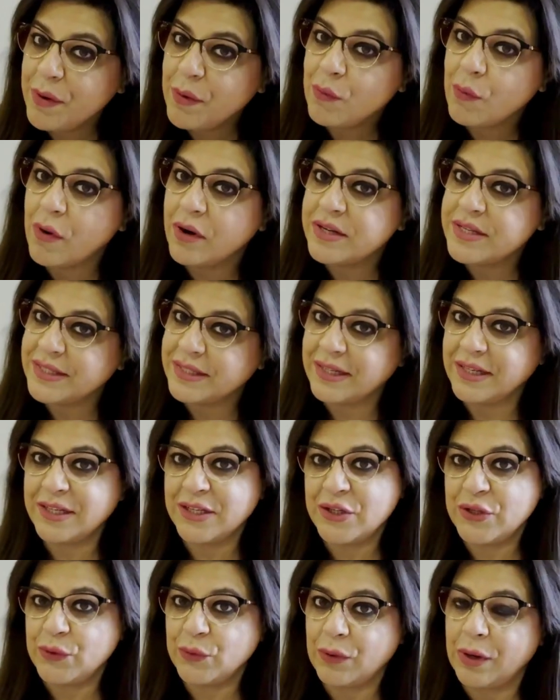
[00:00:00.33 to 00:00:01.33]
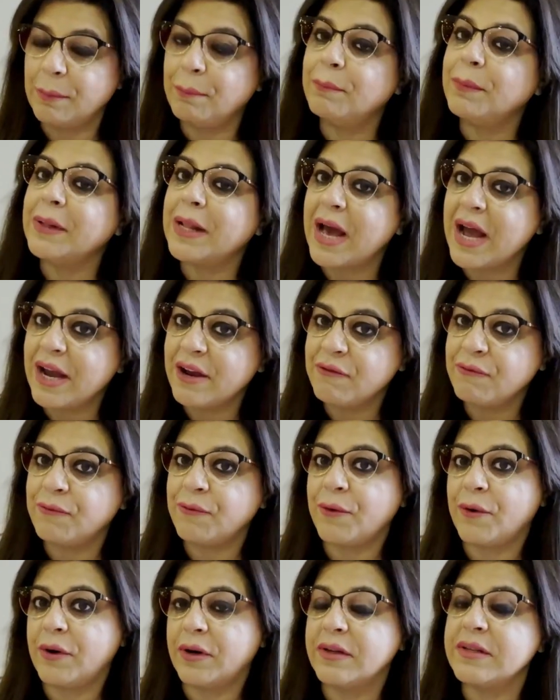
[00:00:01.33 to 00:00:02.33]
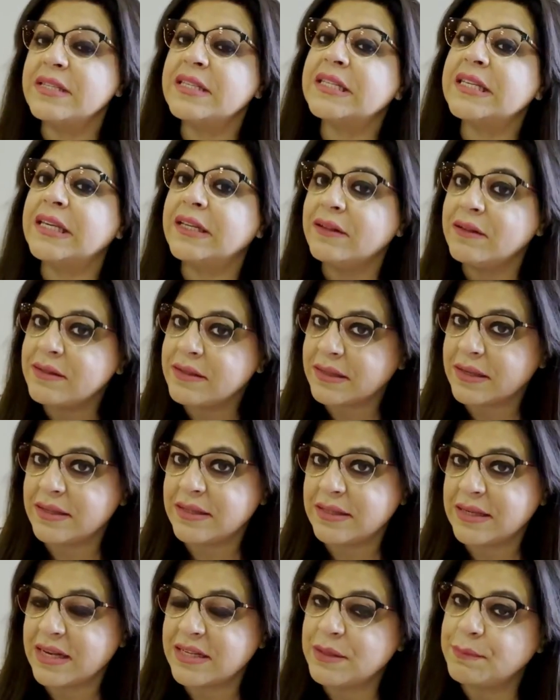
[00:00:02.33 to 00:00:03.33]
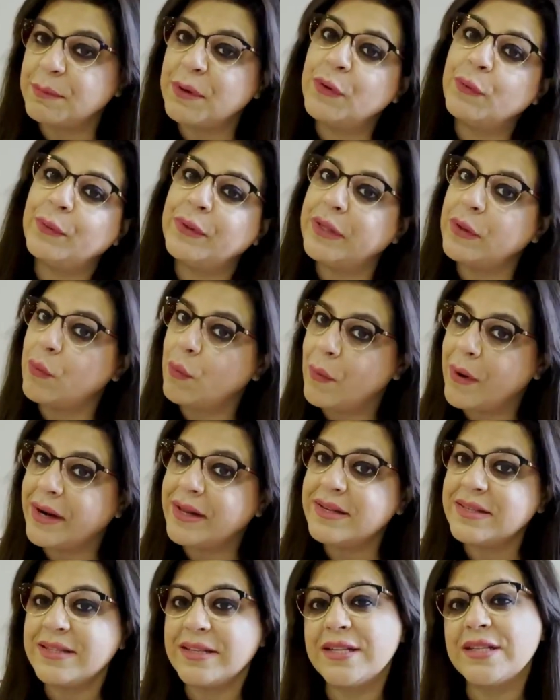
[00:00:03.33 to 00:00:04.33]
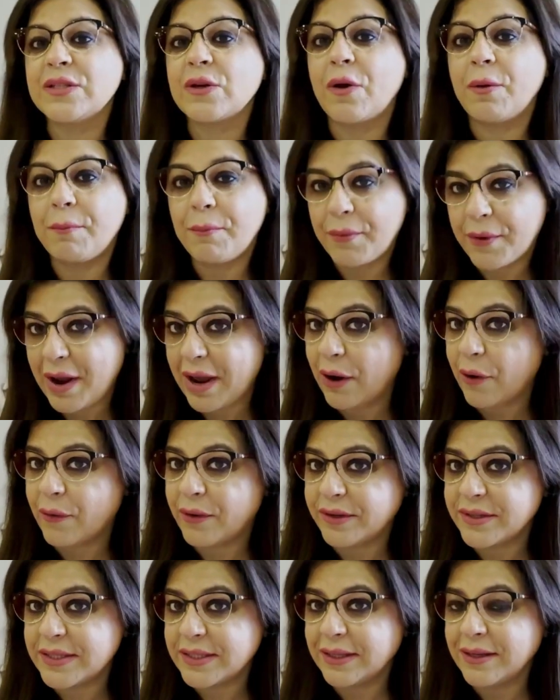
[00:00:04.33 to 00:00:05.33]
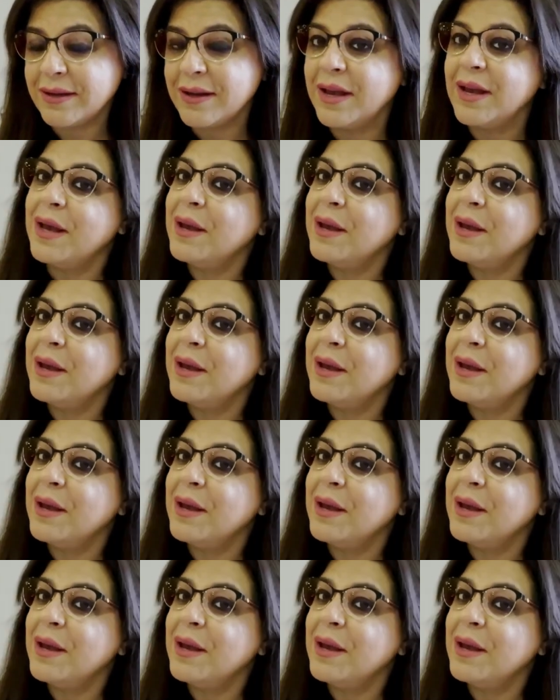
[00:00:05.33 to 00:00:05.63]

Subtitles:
wanting to apply for a skills assessment with the VETASSESS on priority